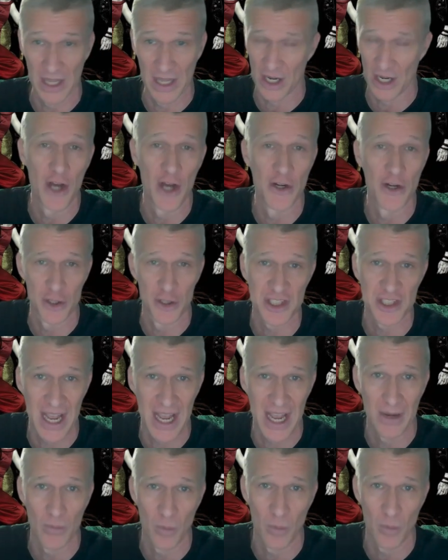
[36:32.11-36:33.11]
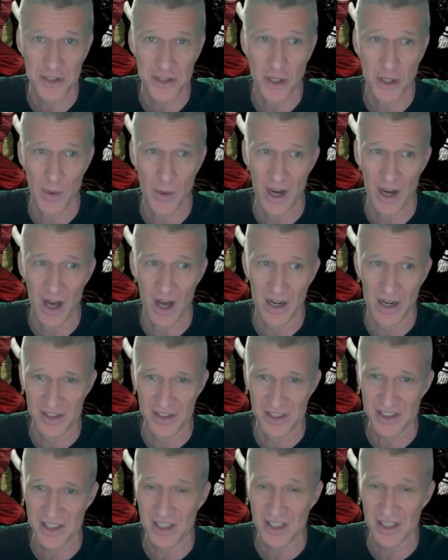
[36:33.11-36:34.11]
understand what's going on in the
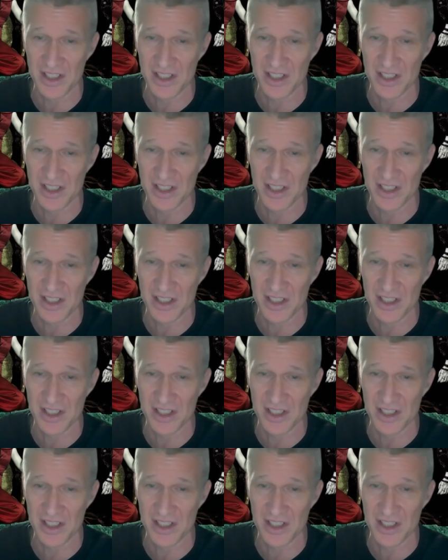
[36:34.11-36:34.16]
city,